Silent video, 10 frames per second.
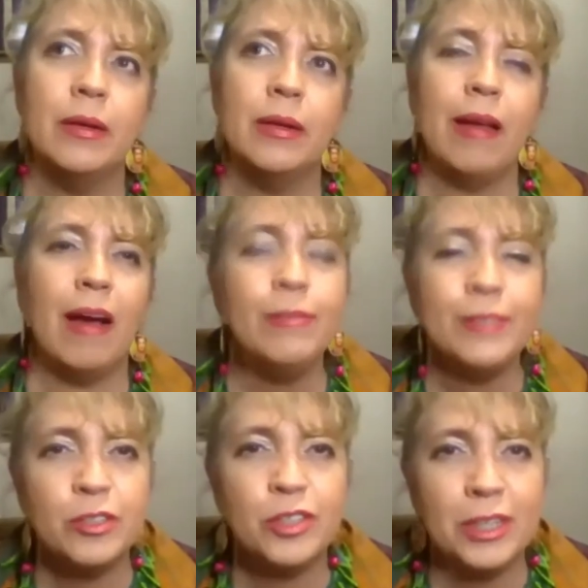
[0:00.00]
life
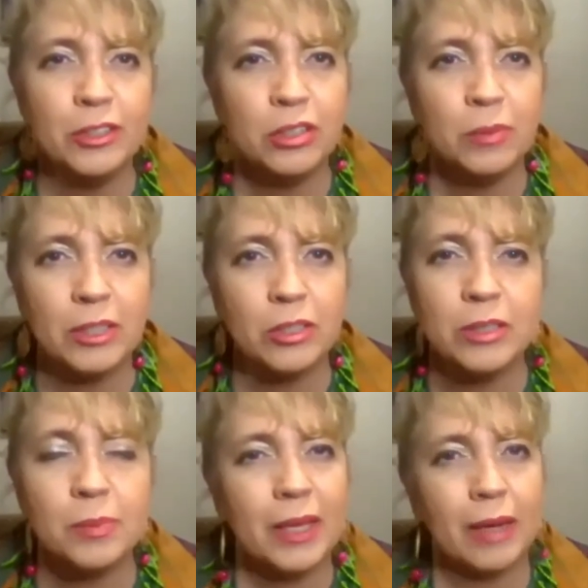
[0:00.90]
has changed so much and it's
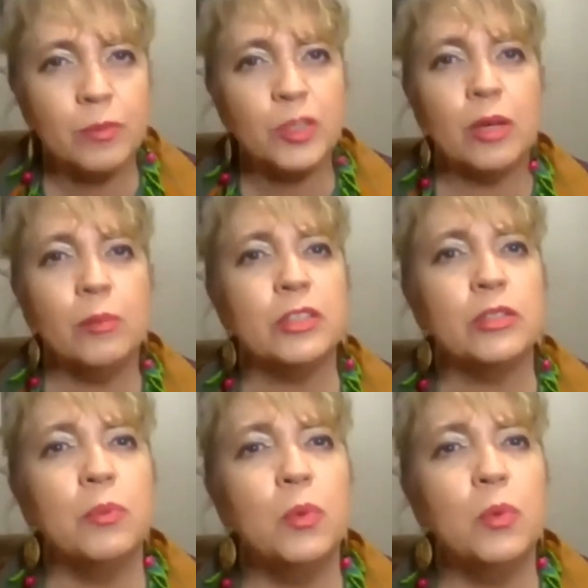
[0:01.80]
become so much more